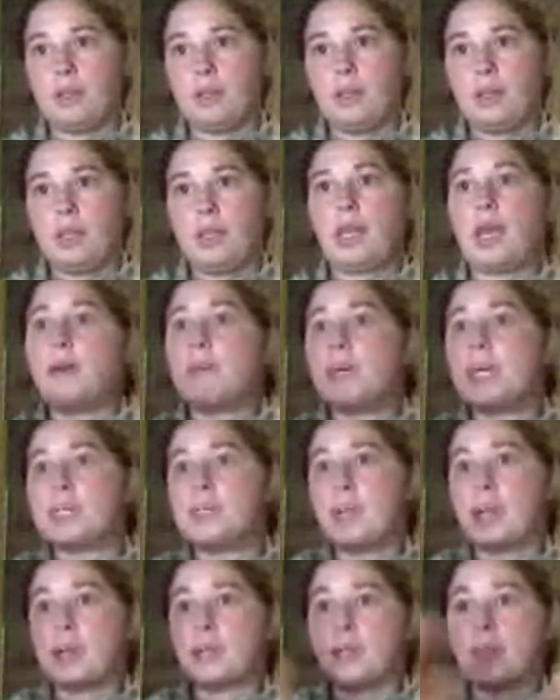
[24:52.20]
Yeah,
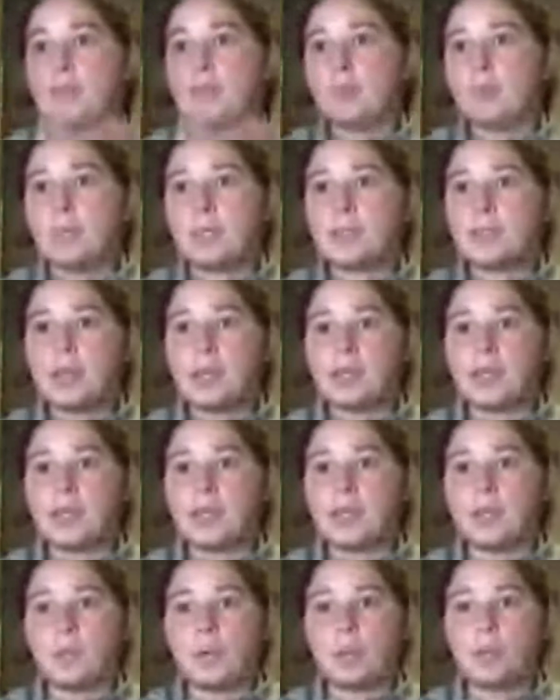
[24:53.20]
exactly
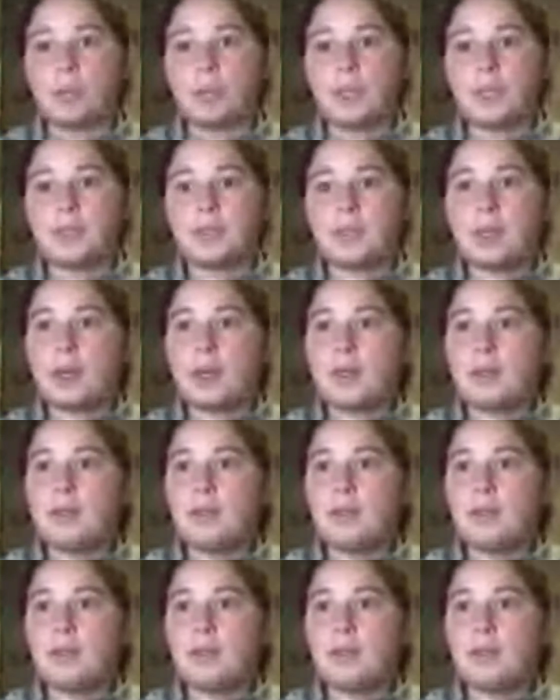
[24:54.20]
what Bree said.